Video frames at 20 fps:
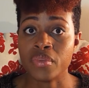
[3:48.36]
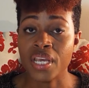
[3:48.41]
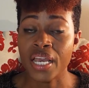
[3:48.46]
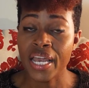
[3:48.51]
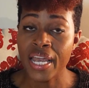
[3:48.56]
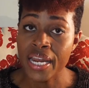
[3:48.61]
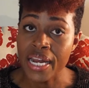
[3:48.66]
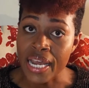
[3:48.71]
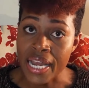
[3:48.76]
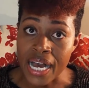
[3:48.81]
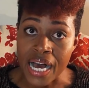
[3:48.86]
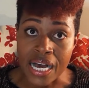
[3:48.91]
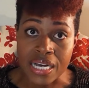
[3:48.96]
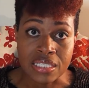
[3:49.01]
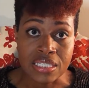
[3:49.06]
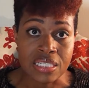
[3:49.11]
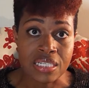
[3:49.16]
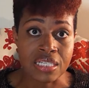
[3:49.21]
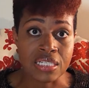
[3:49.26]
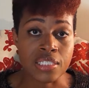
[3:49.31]

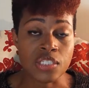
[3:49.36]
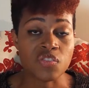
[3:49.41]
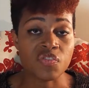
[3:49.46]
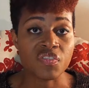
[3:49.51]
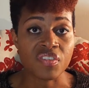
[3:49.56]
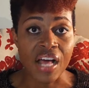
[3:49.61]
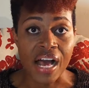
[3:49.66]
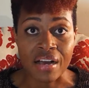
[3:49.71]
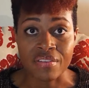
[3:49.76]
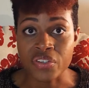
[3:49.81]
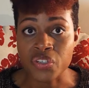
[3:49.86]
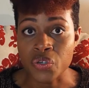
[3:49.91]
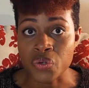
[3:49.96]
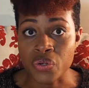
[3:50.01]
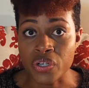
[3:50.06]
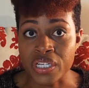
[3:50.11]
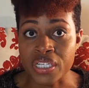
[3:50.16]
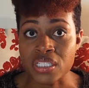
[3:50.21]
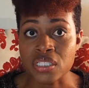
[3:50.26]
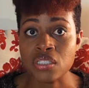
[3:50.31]
antioxidants,
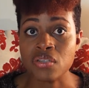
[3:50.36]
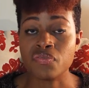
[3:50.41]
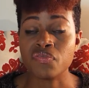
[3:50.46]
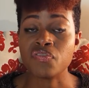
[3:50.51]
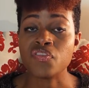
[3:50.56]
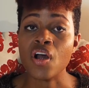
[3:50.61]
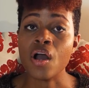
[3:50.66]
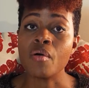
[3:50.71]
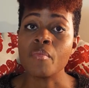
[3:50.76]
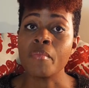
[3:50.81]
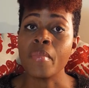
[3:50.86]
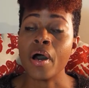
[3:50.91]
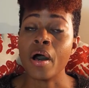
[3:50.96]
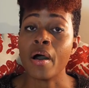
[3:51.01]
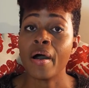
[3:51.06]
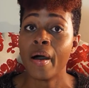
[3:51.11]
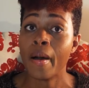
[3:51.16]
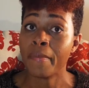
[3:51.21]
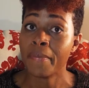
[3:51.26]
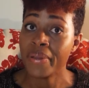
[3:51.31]
flavonoids from
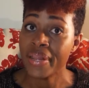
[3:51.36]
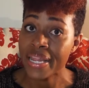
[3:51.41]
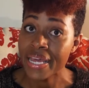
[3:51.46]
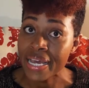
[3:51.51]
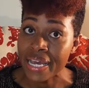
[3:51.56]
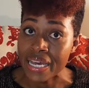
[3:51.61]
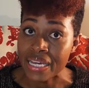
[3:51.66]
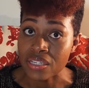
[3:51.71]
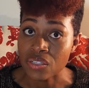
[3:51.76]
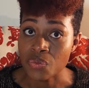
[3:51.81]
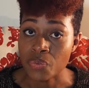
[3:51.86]
a plant,